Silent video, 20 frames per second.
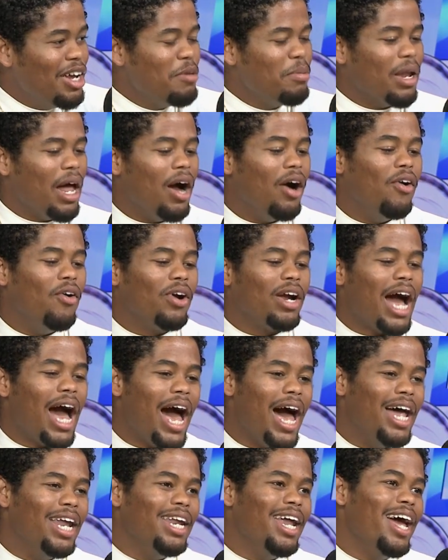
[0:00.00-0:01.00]
He'd be like, oh,
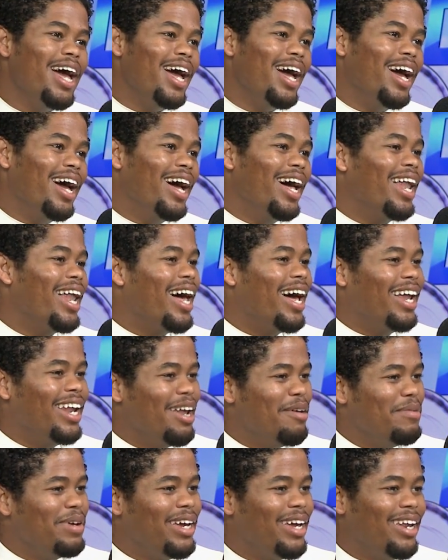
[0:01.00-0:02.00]
goddamn, like,
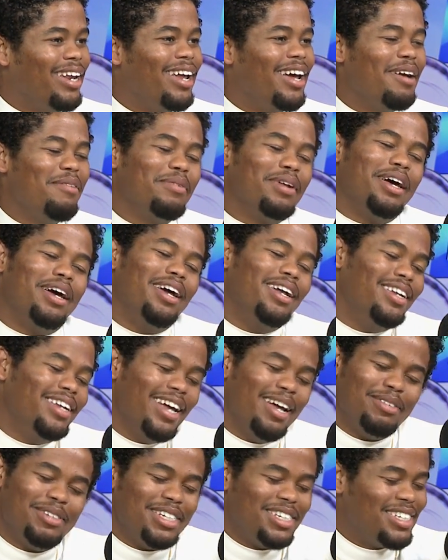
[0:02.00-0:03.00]
let me get down. I'm like,
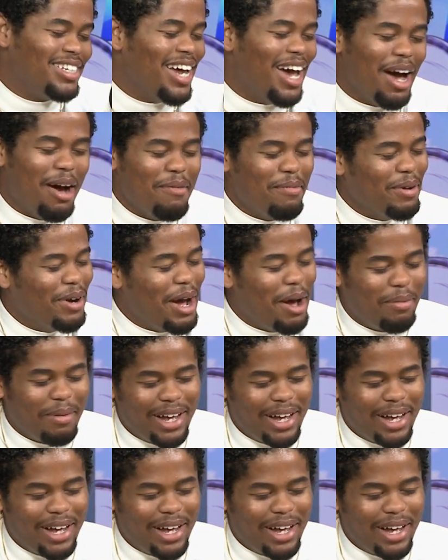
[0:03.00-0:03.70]
stop, bro.